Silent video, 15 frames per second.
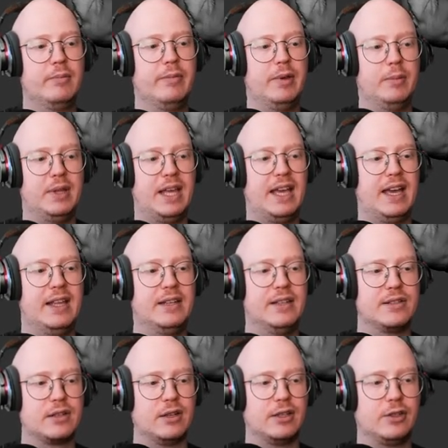Maybe the head
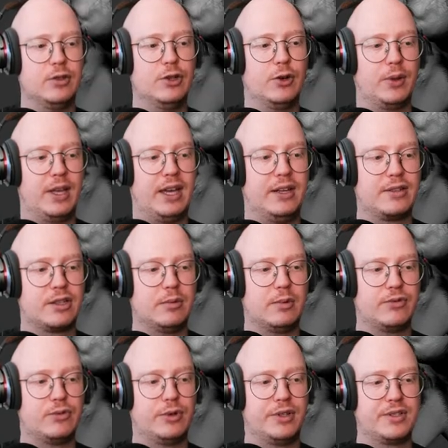is like, you know the head is going to be
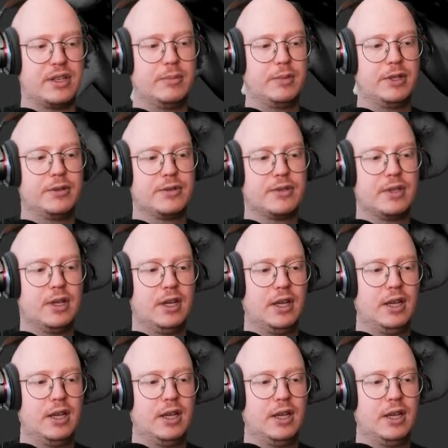40 centimeters.